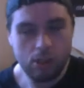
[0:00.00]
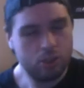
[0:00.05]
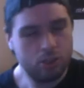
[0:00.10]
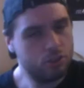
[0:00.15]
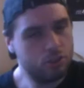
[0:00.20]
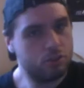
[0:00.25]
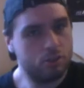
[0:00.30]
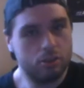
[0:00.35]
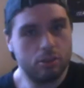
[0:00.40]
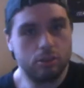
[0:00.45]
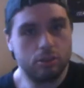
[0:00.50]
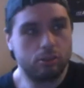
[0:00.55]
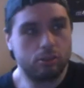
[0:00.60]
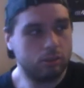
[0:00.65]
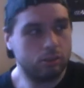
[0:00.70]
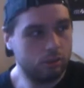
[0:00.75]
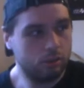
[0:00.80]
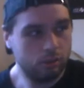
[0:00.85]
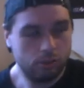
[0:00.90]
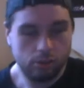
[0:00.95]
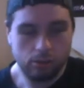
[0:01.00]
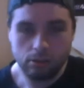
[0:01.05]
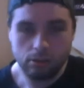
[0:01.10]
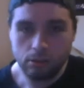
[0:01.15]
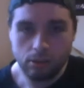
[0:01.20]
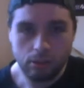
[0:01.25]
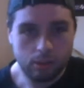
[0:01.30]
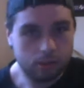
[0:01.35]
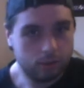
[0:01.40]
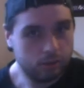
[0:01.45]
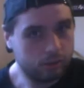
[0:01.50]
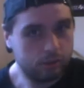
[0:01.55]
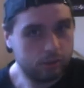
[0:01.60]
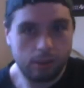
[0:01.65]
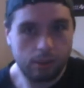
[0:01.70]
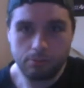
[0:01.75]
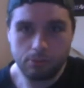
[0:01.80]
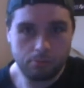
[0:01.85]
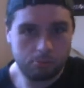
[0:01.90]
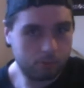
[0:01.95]
Just
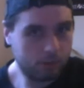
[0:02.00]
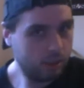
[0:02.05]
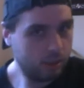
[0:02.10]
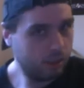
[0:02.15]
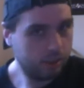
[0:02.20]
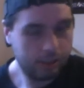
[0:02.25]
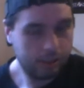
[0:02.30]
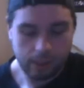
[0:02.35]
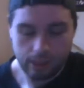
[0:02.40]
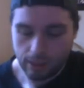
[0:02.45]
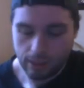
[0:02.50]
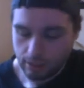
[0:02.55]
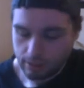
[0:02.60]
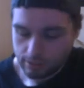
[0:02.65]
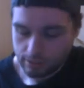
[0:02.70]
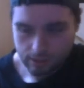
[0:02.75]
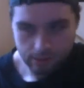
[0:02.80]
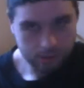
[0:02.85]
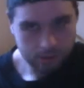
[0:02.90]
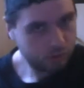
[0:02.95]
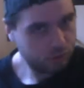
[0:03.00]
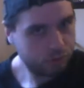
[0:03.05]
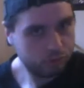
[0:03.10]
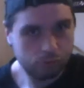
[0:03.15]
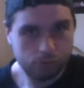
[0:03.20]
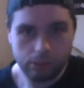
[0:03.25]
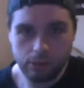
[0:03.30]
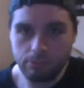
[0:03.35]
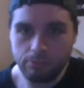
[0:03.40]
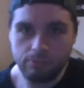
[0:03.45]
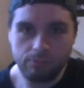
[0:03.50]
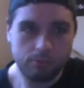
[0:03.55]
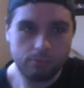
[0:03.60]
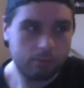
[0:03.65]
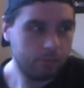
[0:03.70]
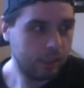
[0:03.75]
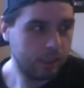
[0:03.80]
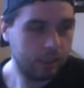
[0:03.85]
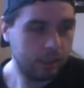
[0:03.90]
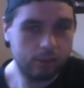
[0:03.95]
set to broadcast and stream from
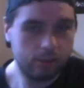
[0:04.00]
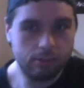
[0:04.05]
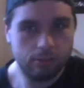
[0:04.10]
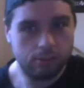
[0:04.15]
there.